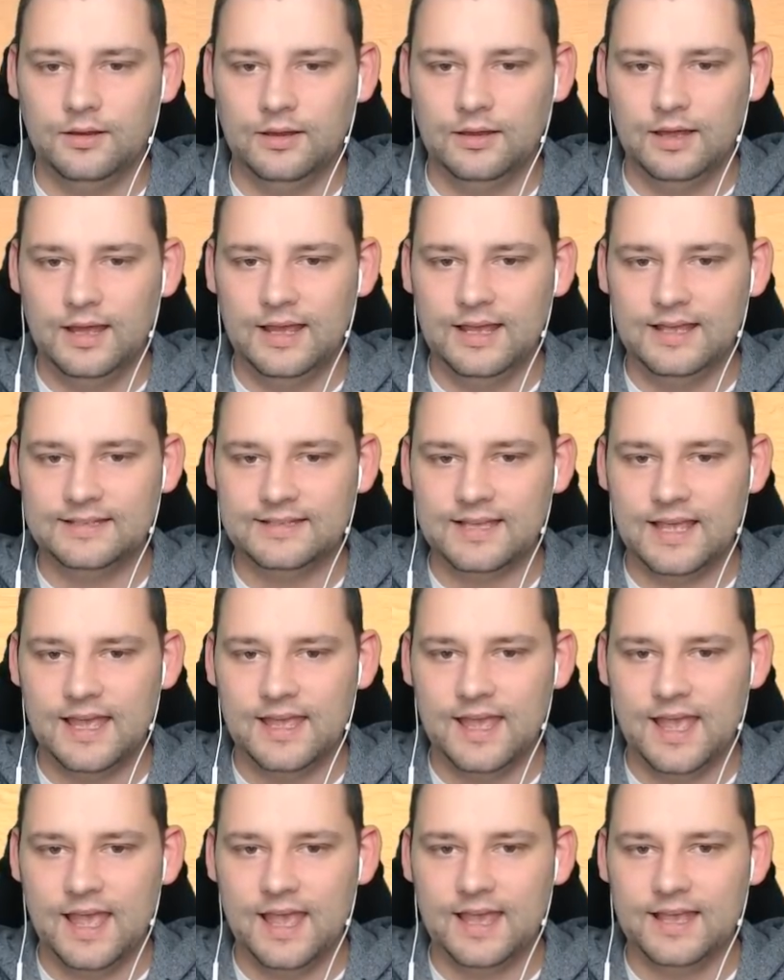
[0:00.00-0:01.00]
Easy,
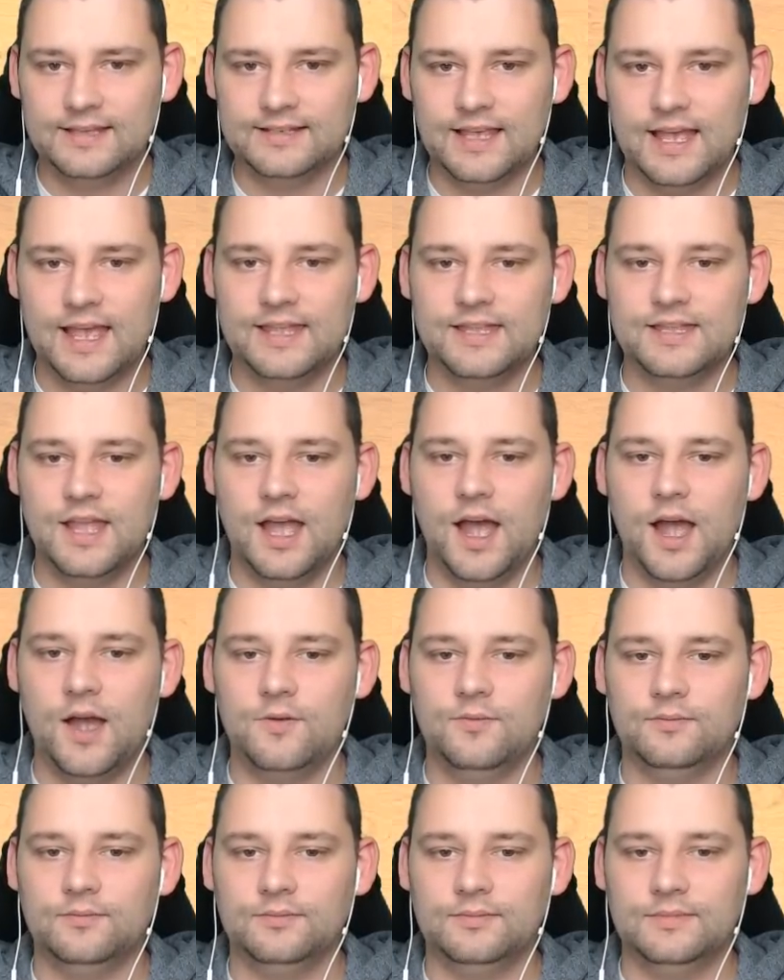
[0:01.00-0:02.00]
easy. No,
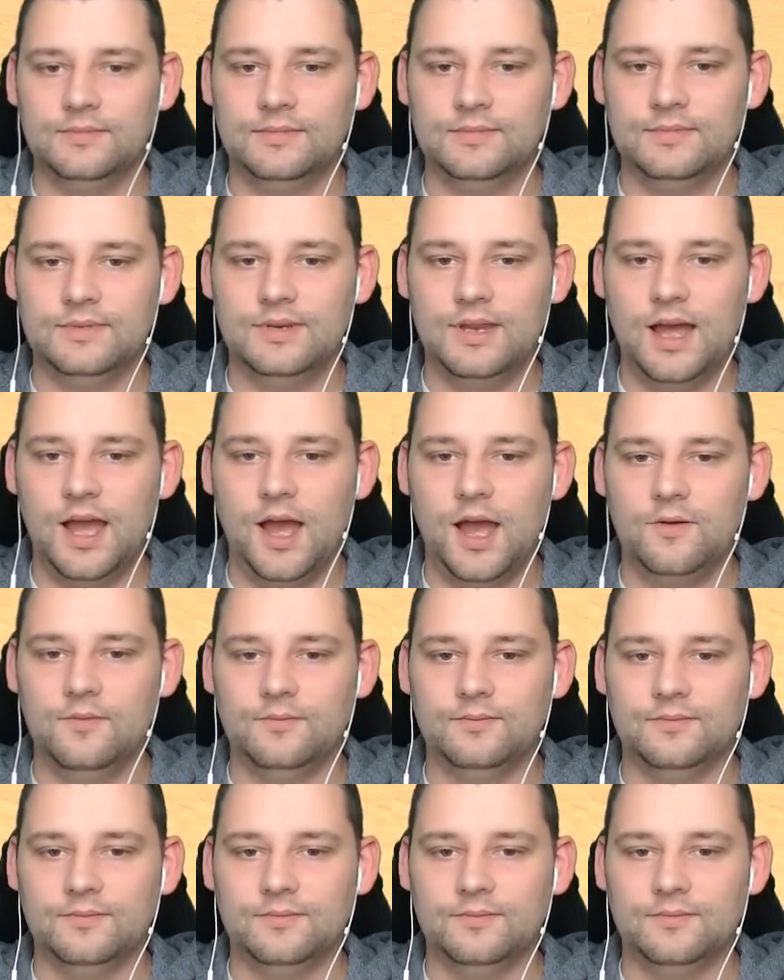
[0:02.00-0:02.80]
no.